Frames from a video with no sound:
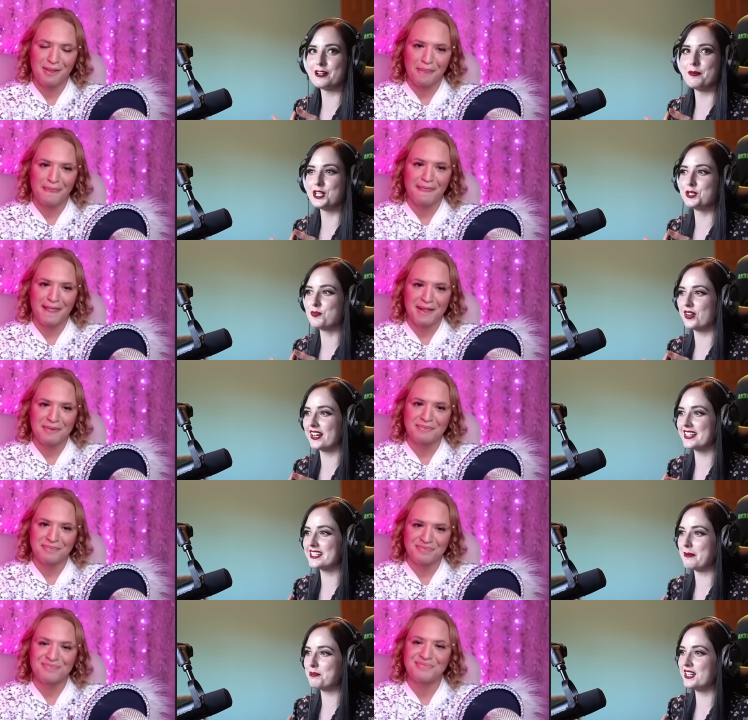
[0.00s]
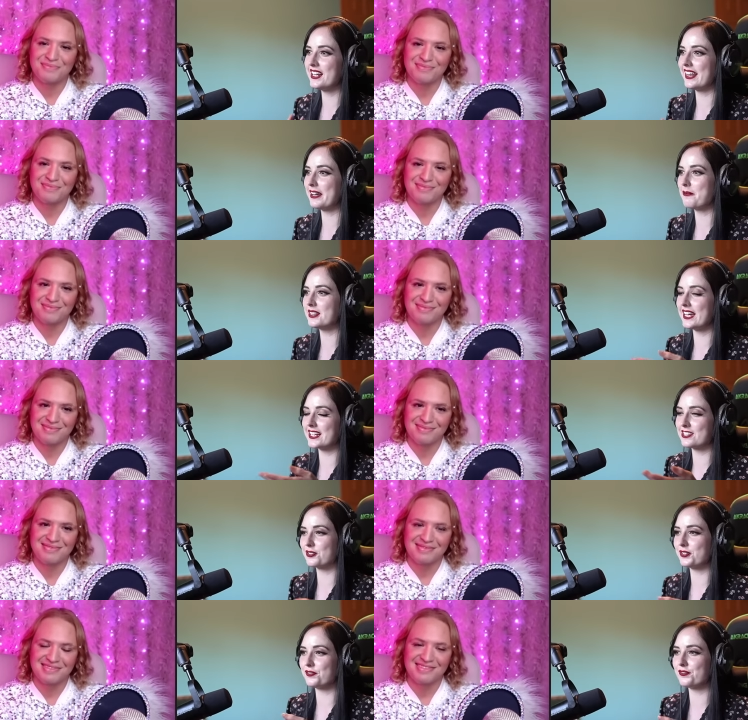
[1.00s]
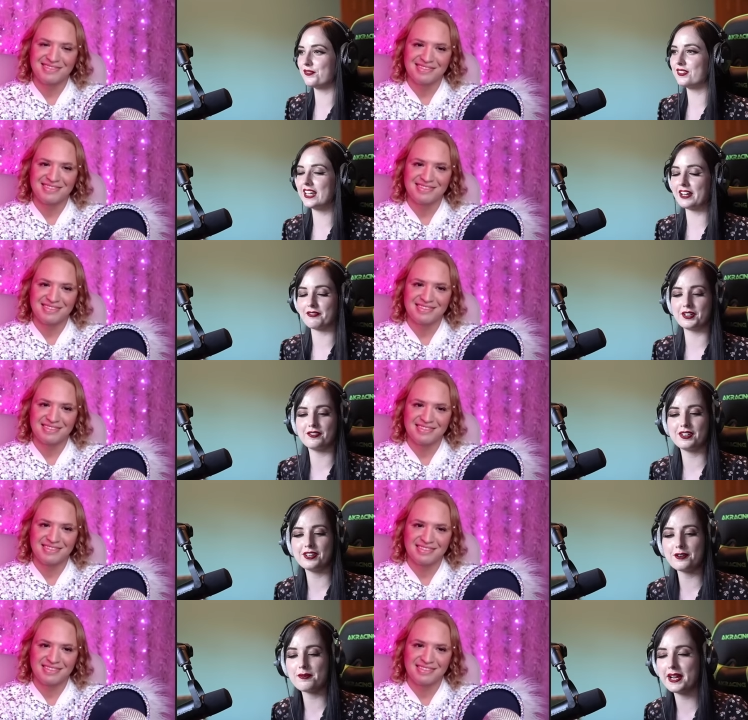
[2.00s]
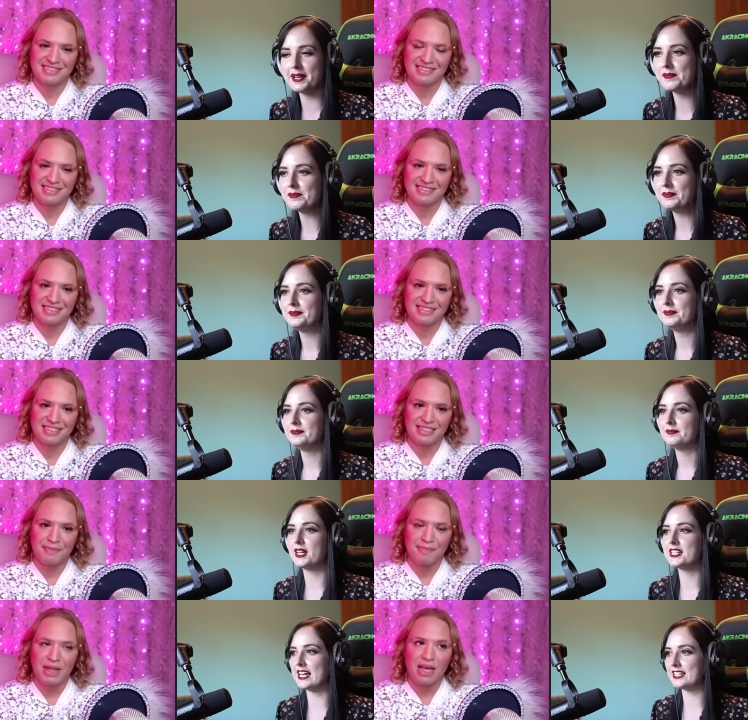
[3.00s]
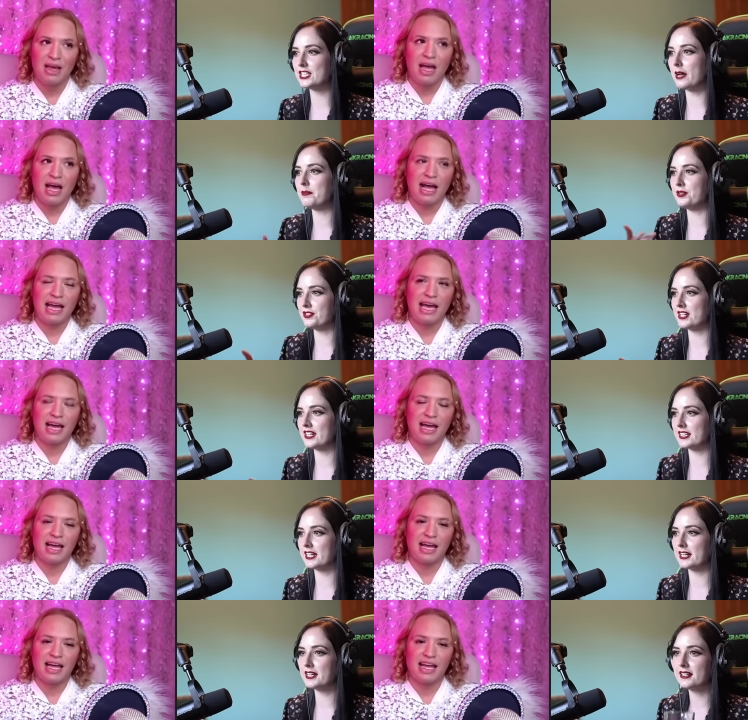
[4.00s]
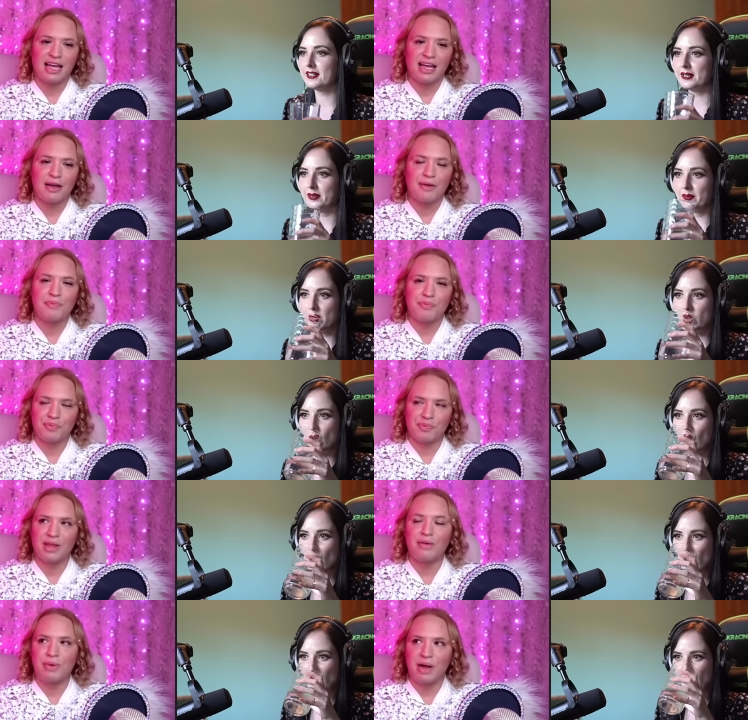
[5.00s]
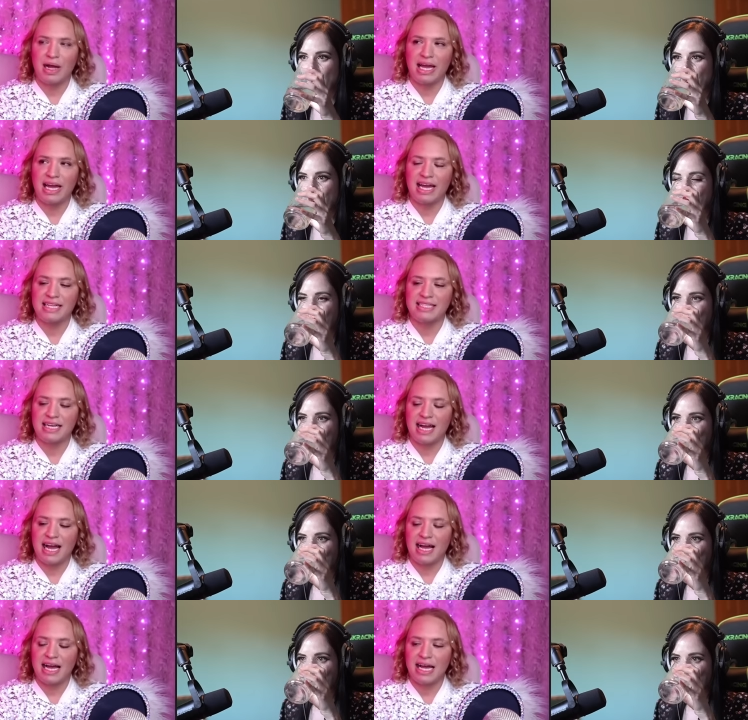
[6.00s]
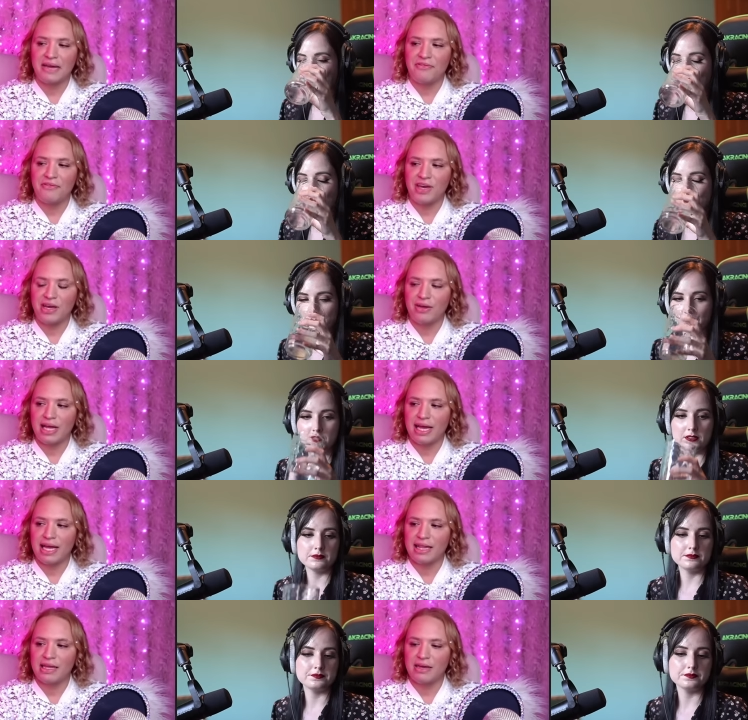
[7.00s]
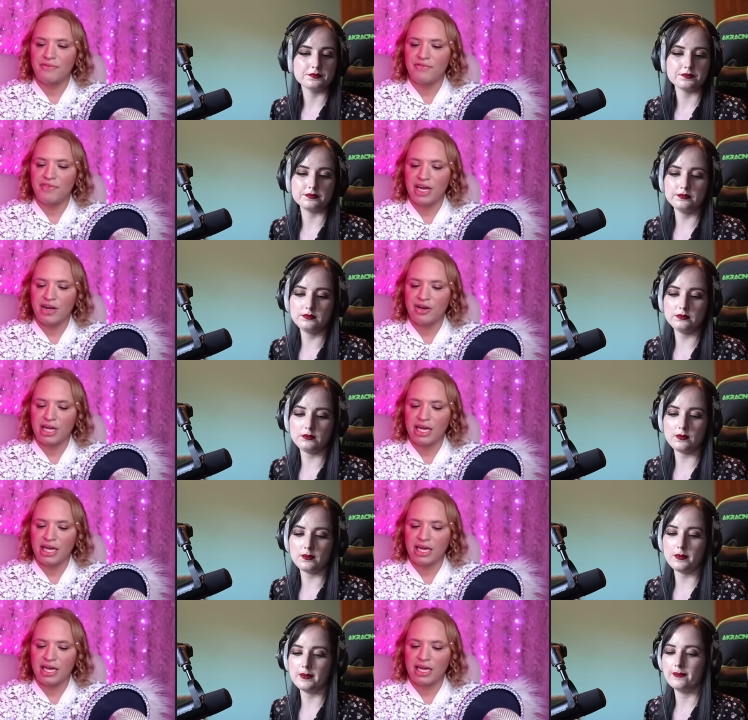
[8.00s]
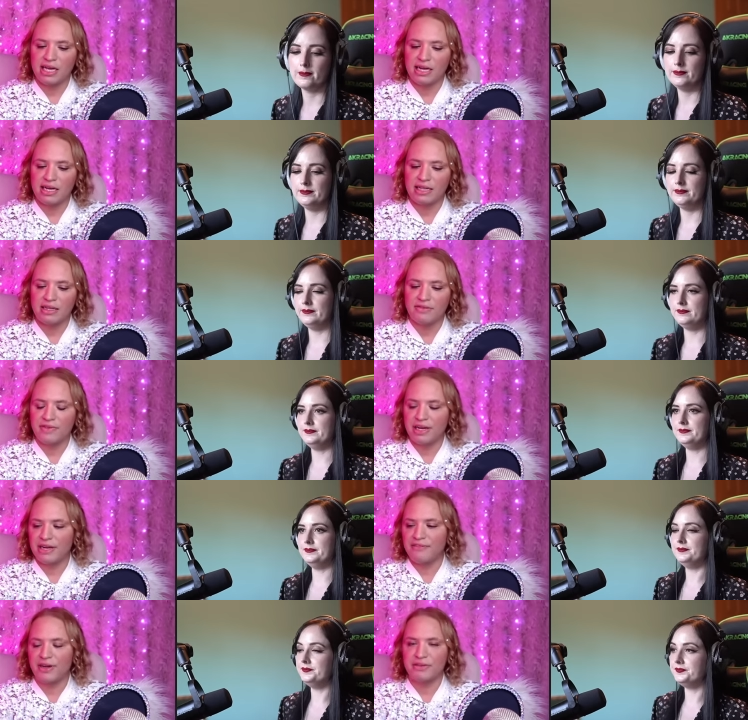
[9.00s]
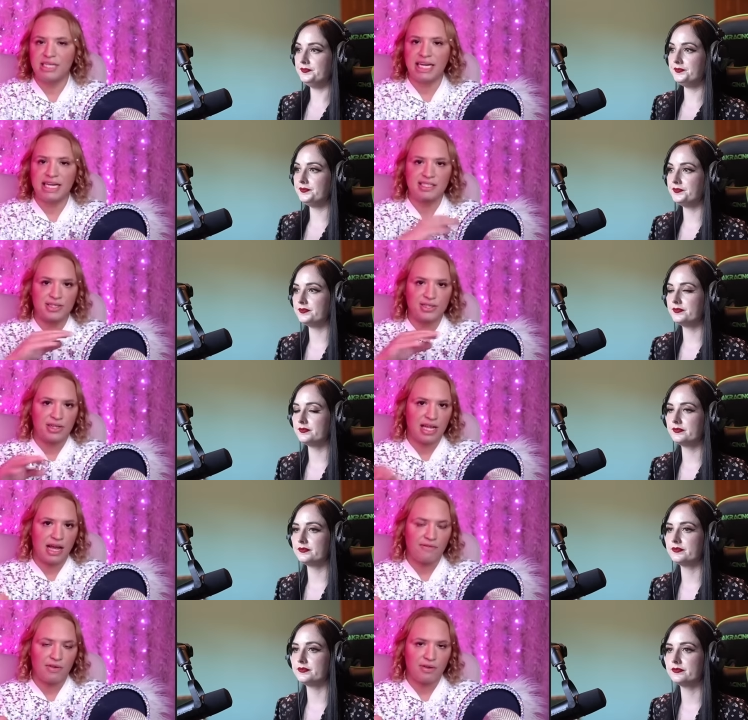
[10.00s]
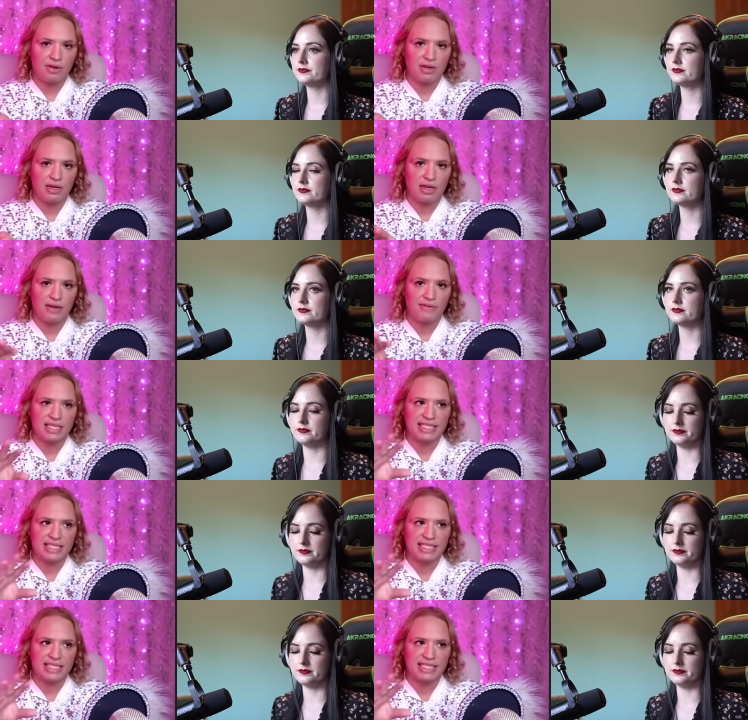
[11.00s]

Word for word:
Speaker 1: much more accepting, like would that sort of get rid of it in a way? Because that taboo's not there.
Speaker 2: Right. I feel like at the very at the very foundational level of this